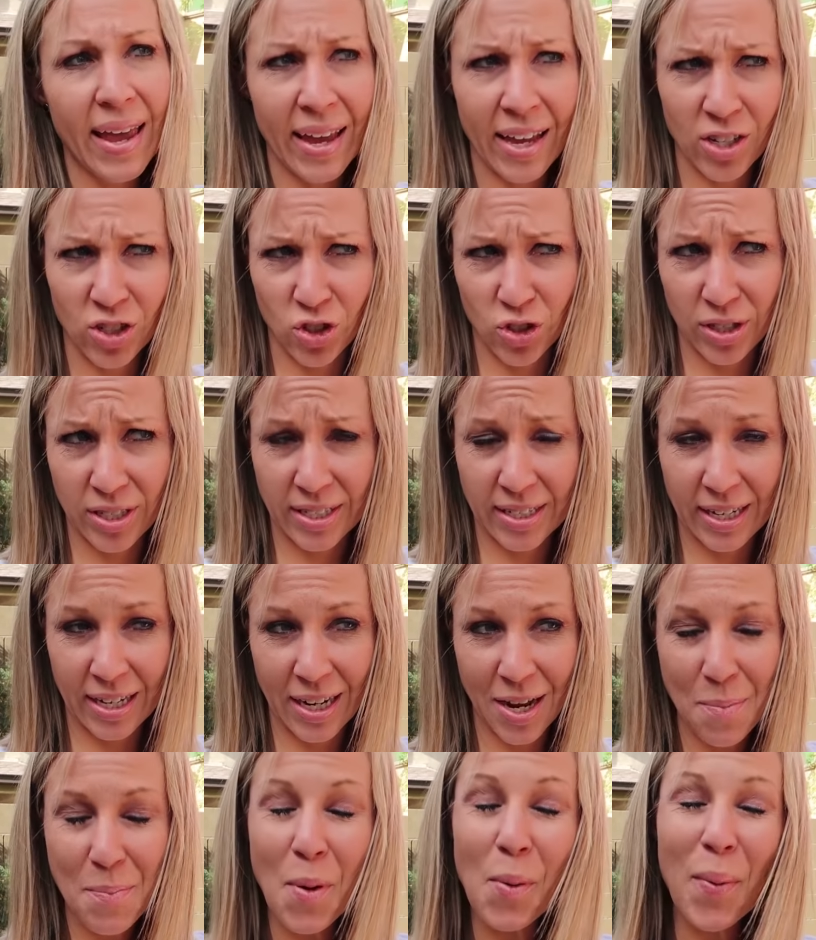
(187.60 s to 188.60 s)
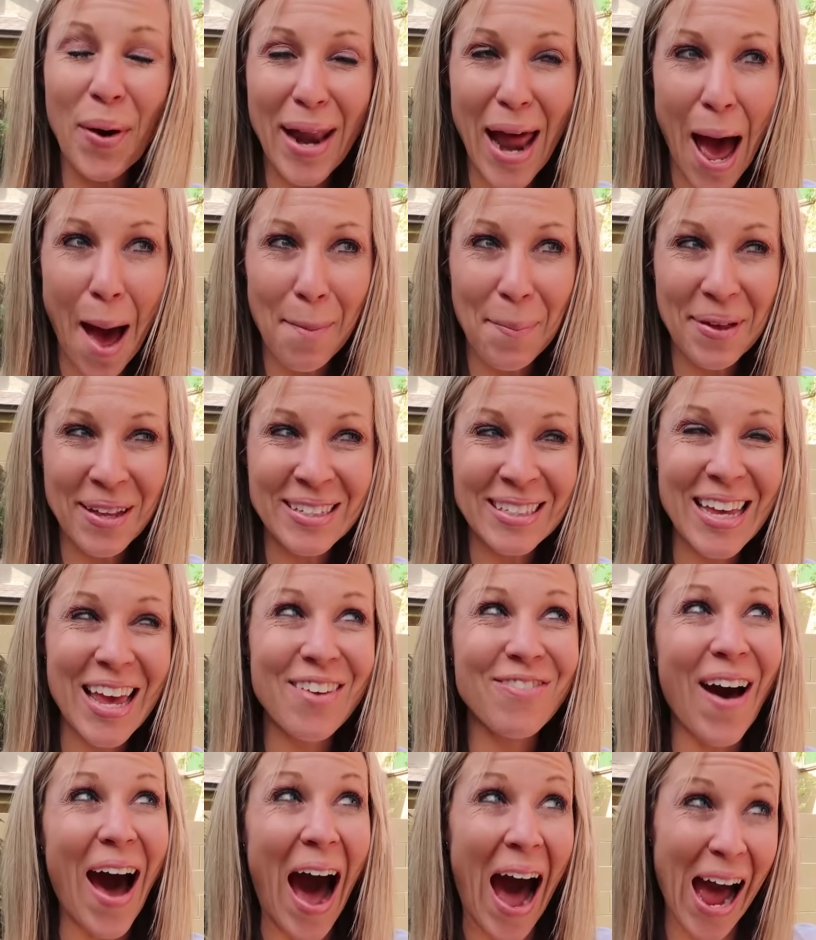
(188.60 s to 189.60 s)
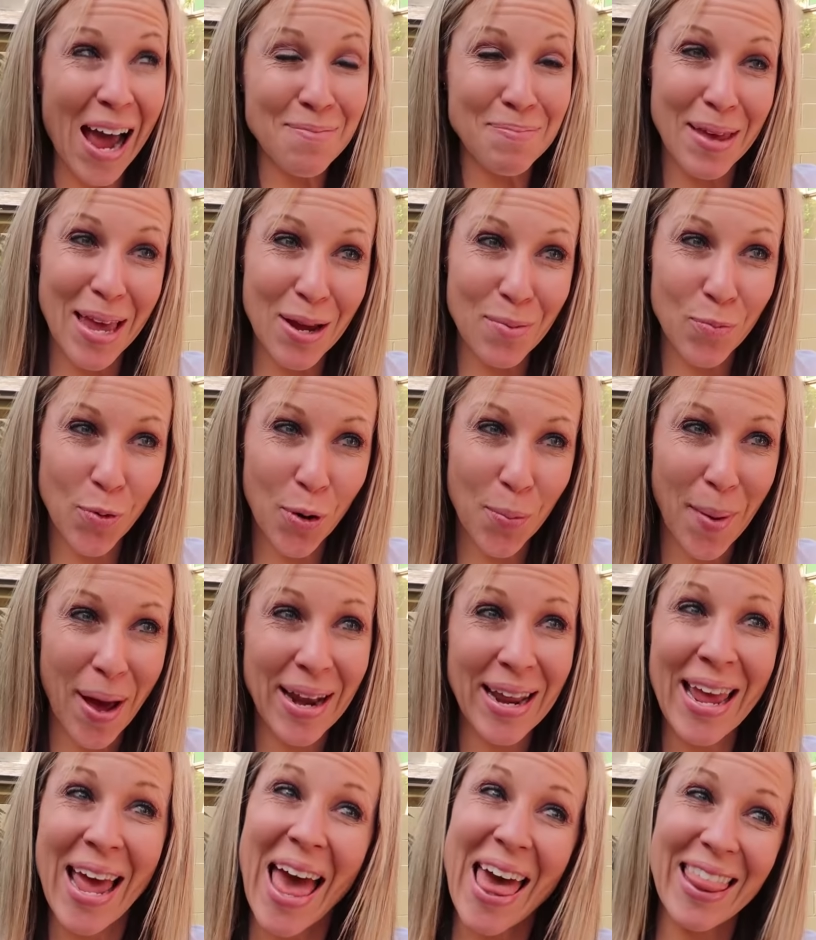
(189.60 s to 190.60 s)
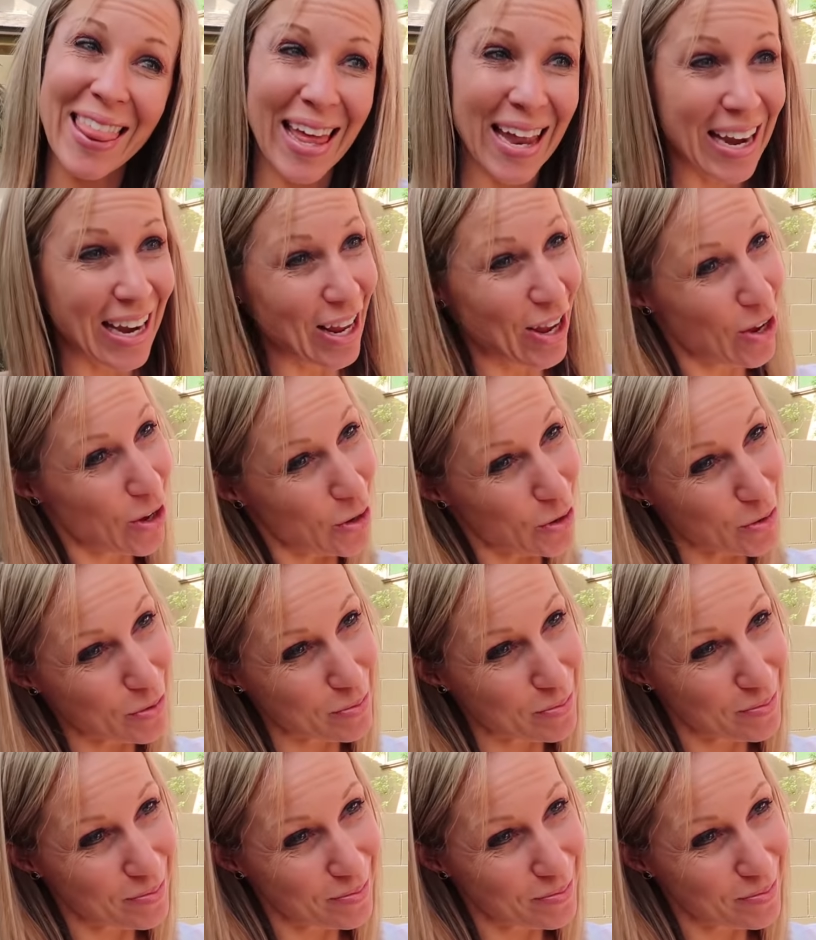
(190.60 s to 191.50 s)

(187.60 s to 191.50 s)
Interesting, but what happens if I make more money than you?